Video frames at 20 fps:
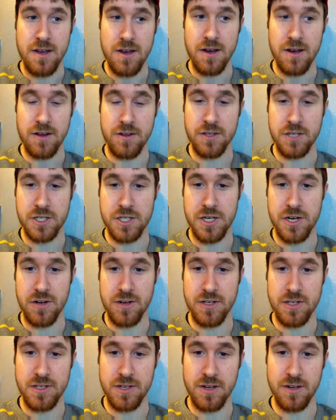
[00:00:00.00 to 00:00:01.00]
This
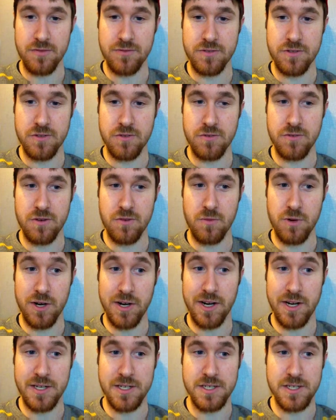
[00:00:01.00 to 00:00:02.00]
year he's off to a
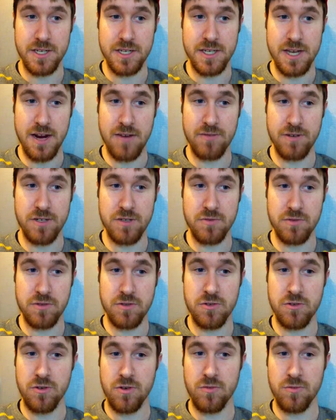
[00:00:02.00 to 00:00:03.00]
196 average
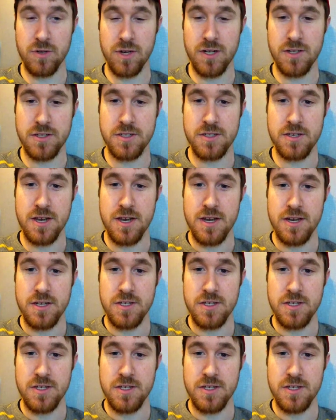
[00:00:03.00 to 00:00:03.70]
with 2 home runs.